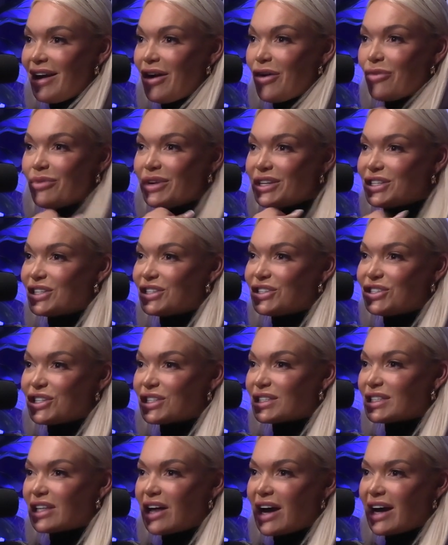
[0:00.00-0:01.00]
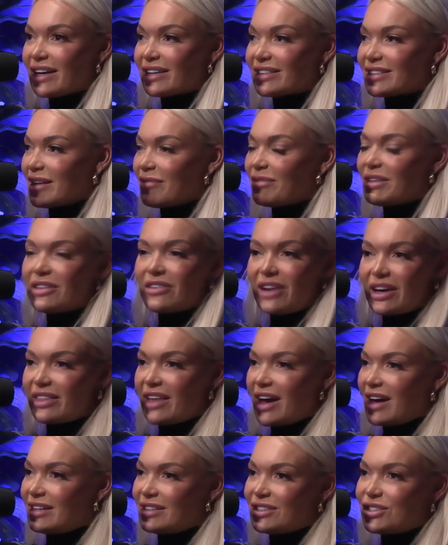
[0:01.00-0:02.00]
which is just like, something
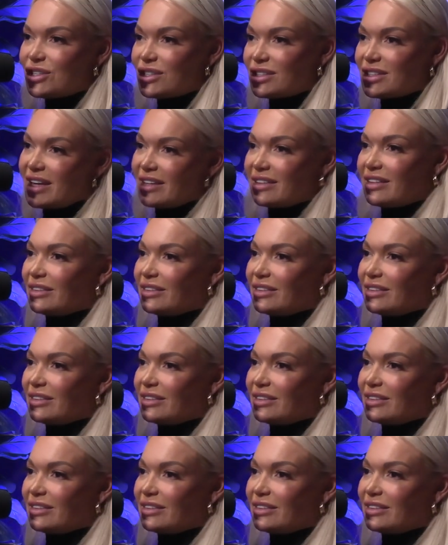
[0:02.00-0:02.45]
like that is just